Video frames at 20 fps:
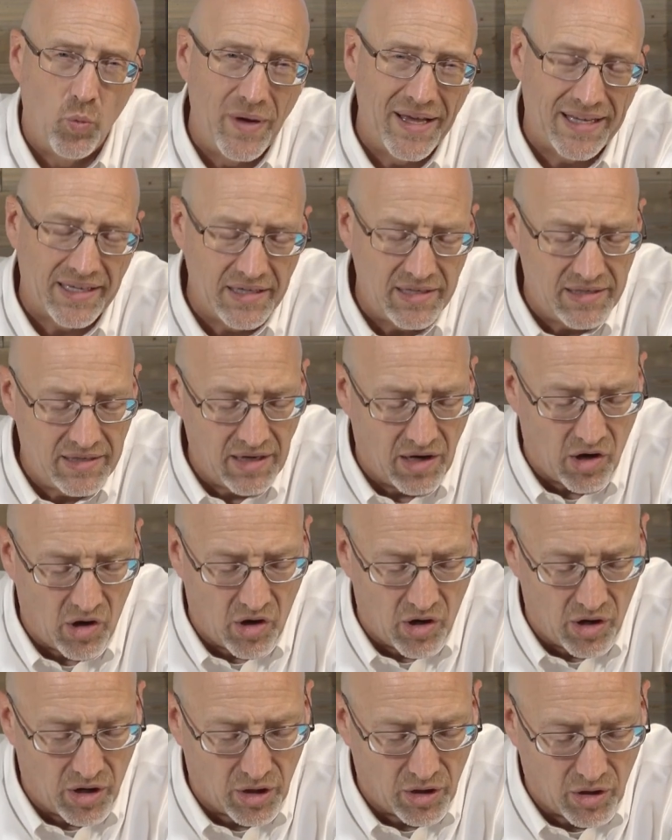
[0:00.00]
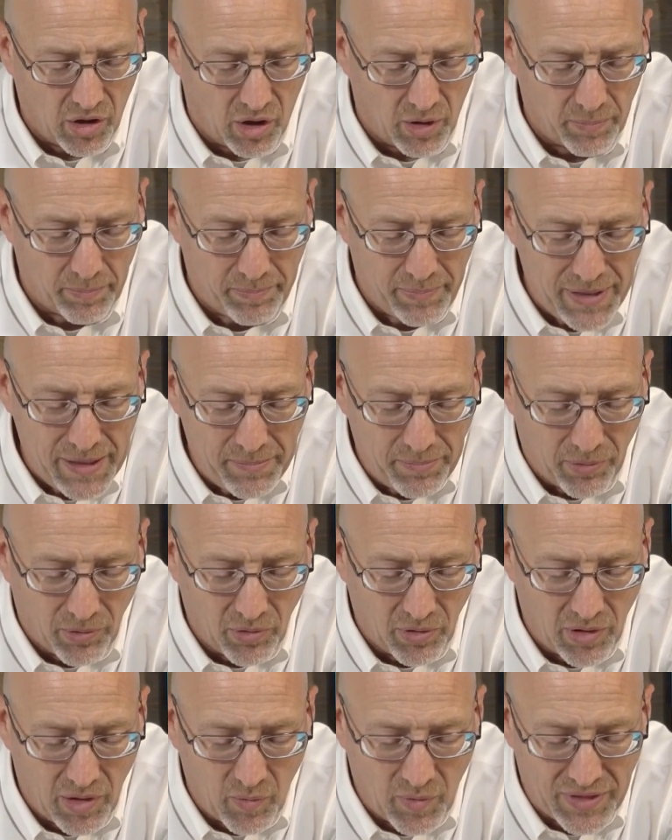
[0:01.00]
wicked are
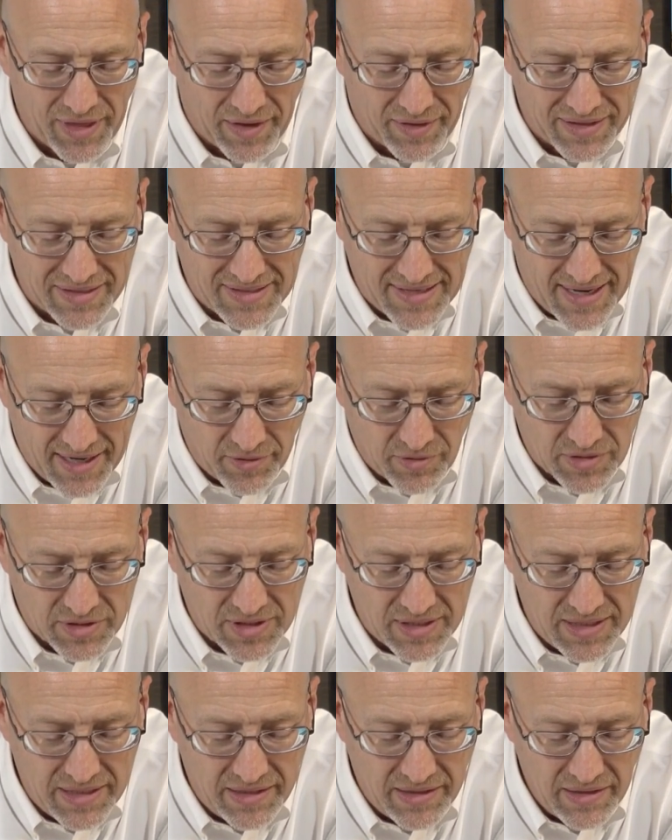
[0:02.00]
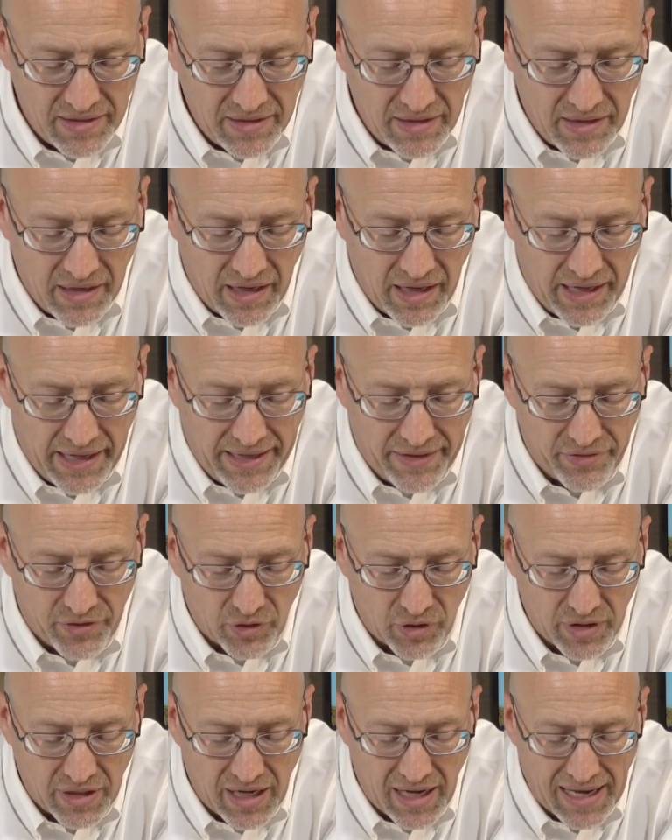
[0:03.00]
people without integrity, and
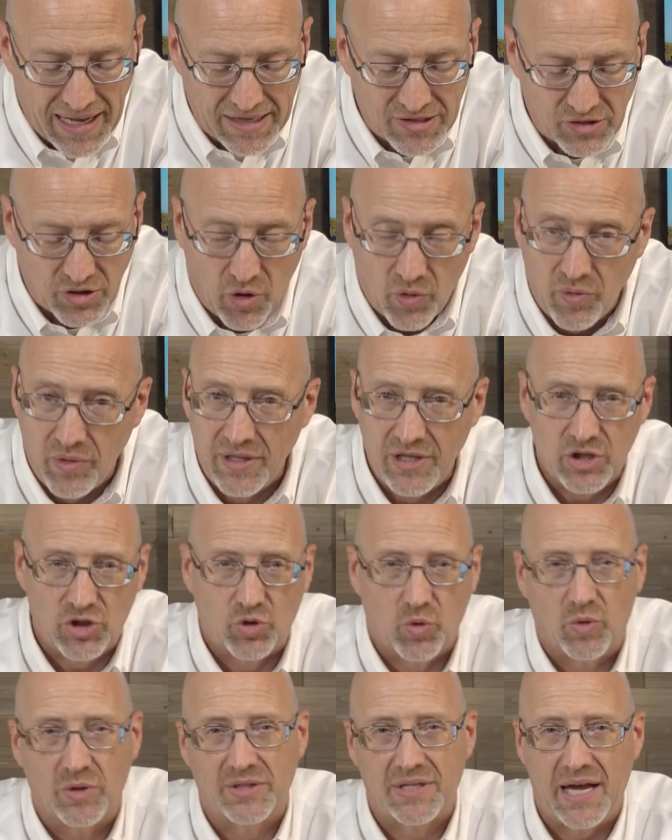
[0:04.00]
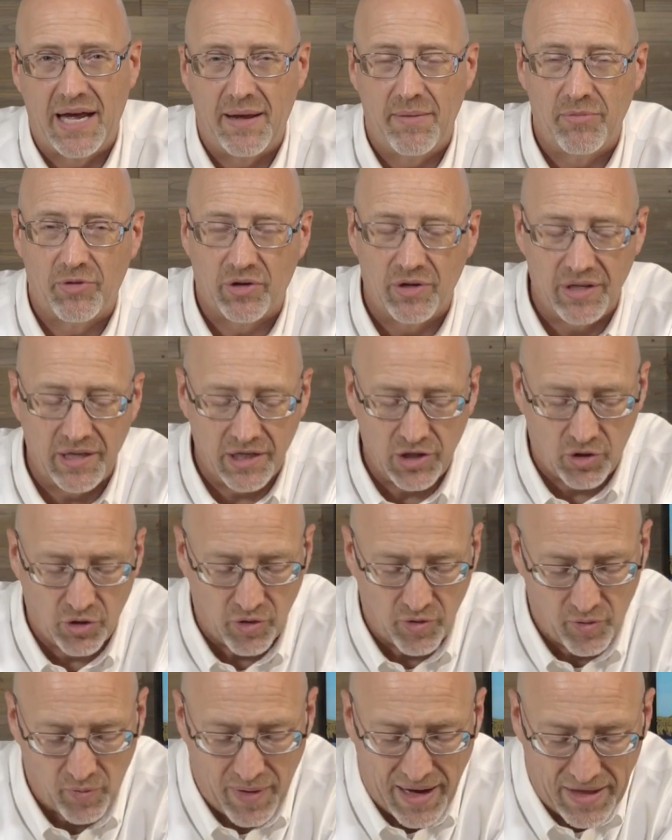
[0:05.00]
they're going to last only a short time. They're going to
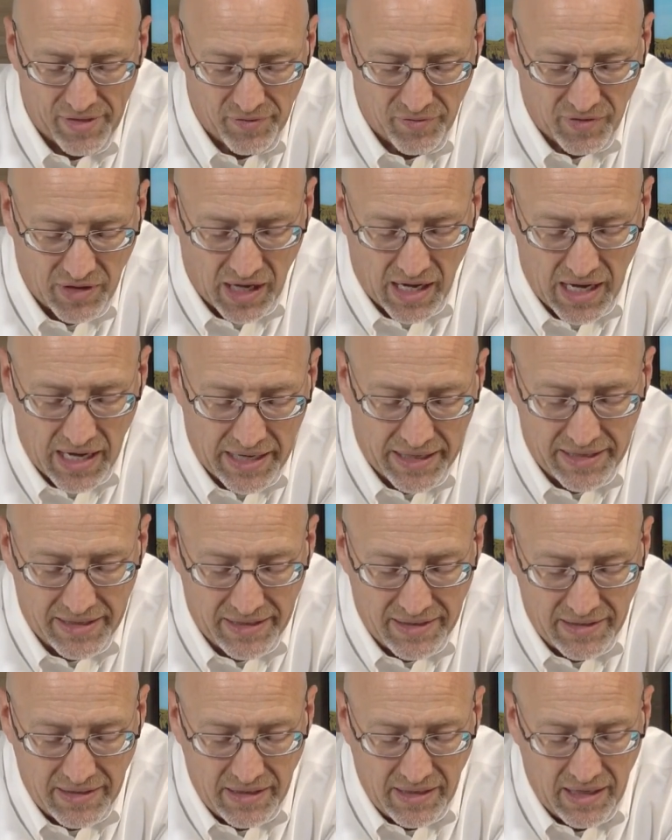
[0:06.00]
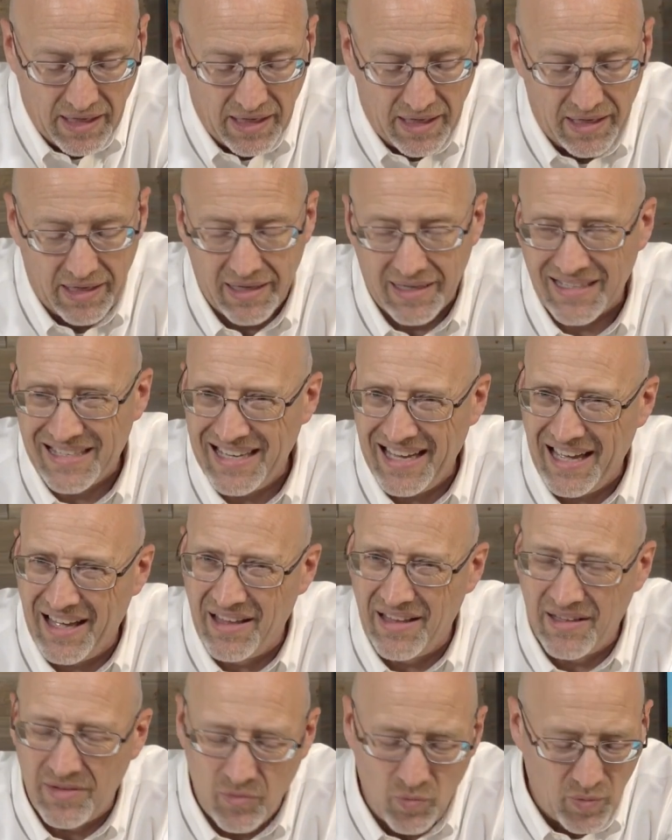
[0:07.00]
incur the wrath of God.
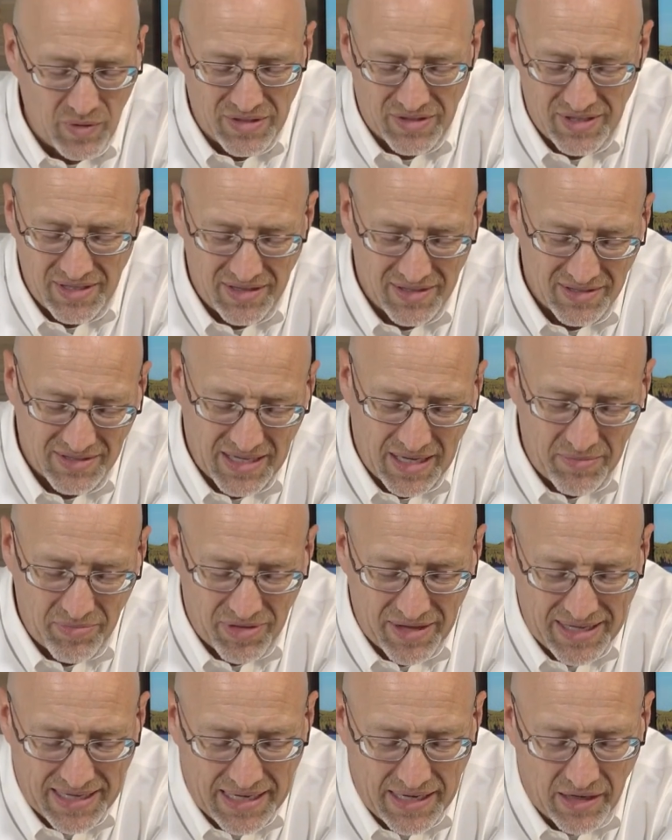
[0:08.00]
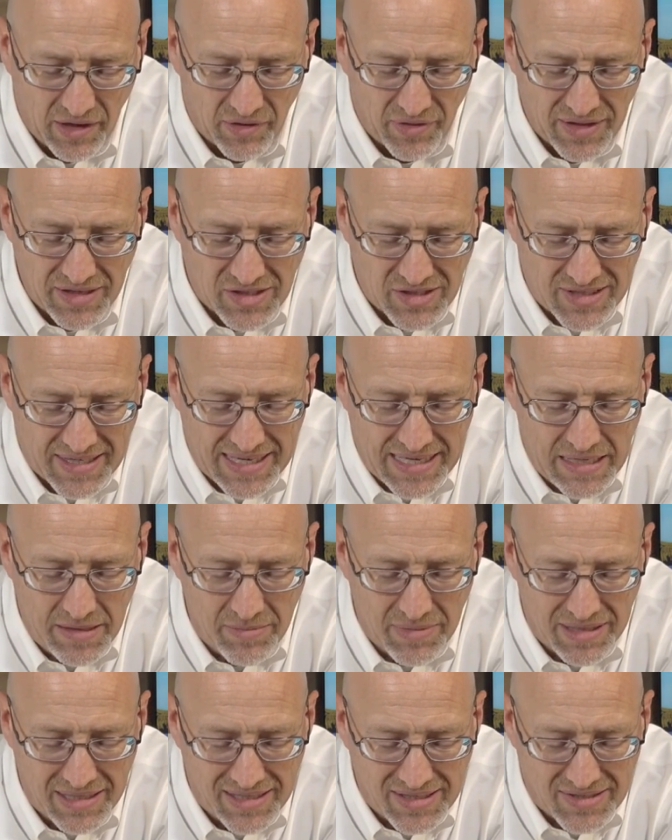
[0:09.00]
Again, we see the same thing here. They
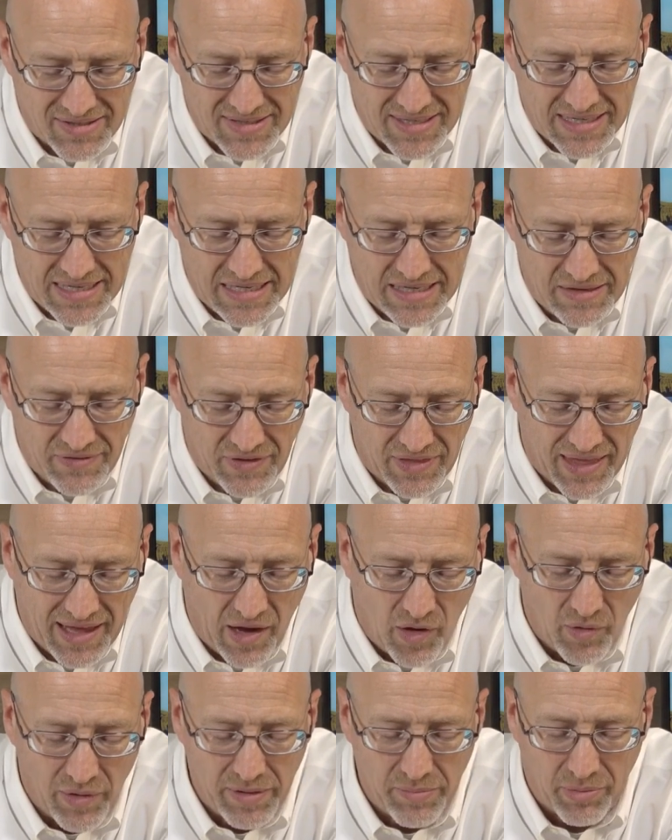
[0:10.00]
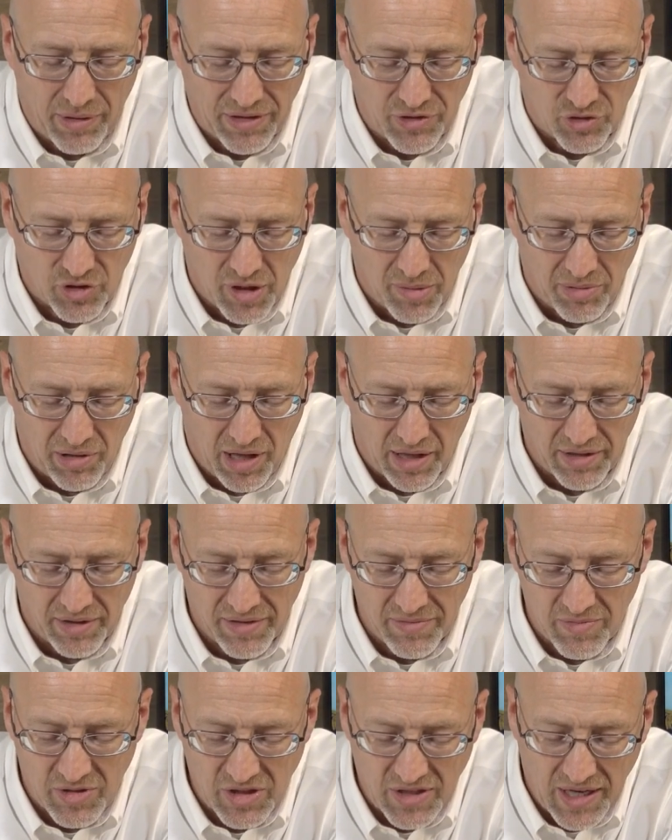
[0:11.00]
scheme and deceive, and they only bring trouble on
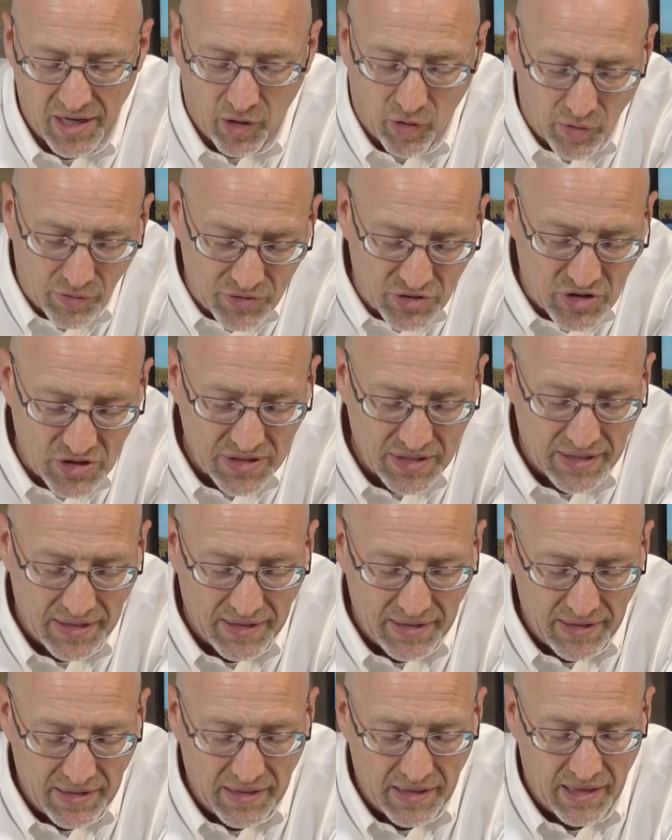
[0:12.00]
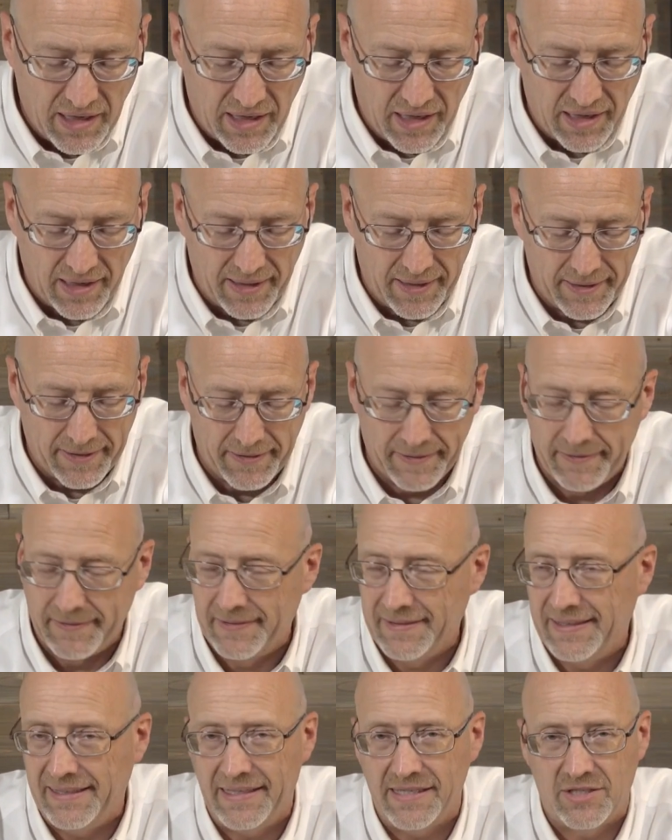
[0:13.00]
themselves.
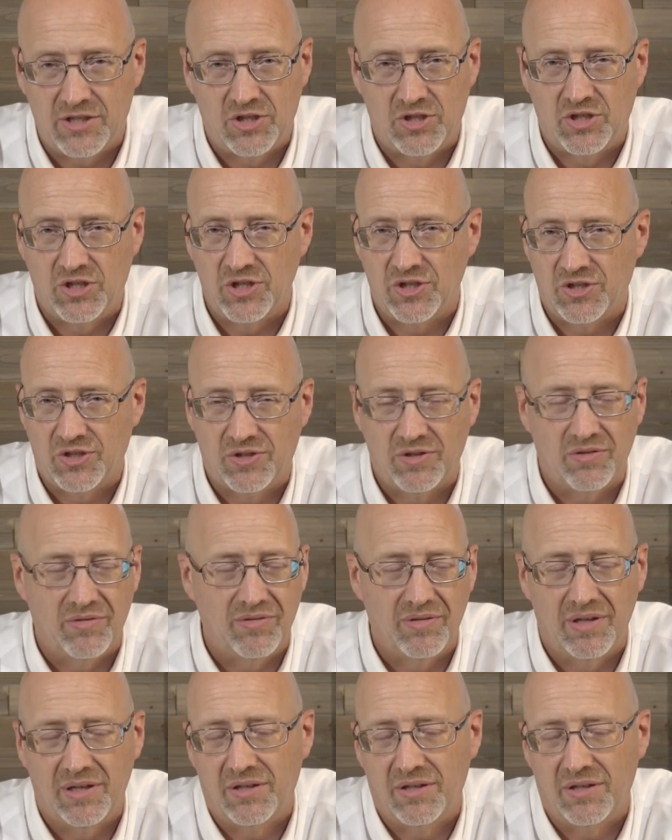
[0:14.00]
It's just